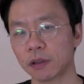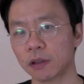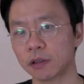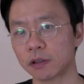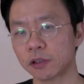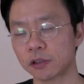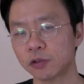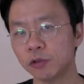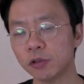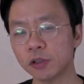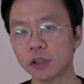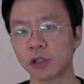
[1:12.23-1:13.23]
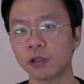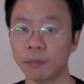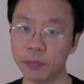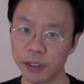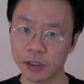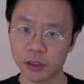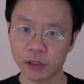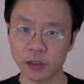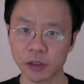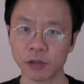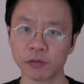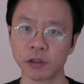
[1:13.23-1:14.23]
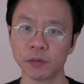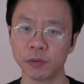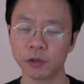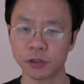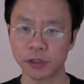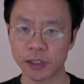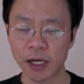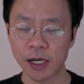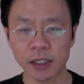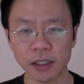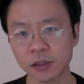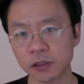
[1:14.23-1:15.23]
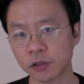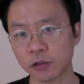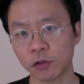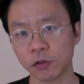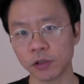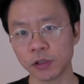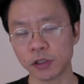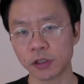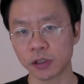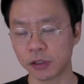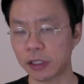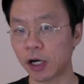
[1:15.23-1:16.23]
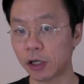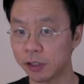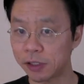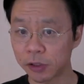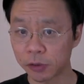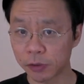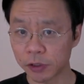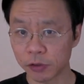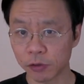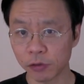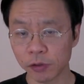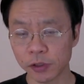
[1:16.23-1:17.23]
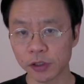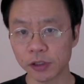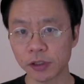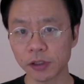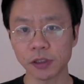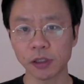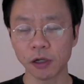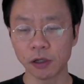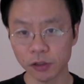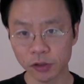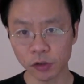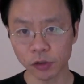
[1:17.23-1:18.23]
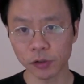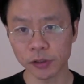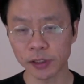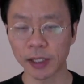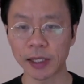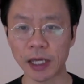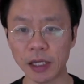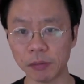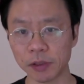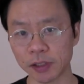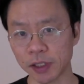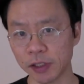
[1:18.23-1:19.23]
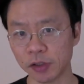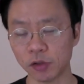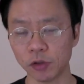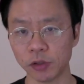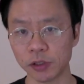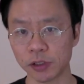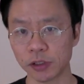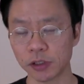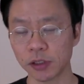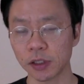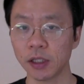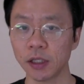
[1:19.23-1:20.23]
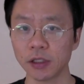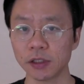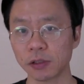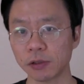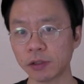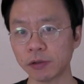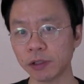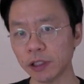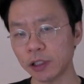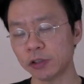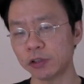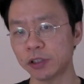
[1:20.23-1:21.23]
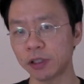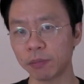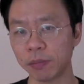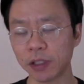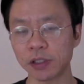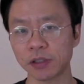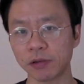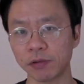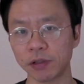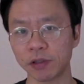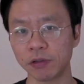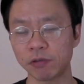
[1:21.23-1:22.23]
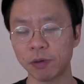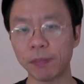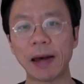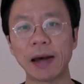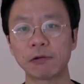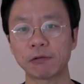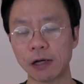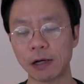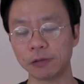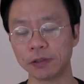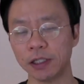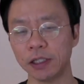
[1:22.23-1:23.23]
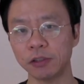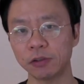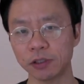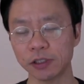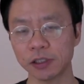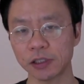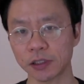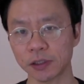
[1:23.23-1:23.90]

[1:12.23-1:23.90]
The students are a mix of computer science students, art history students, art students, and game design students. So it's a really interesting mix of different backgrounds and interests.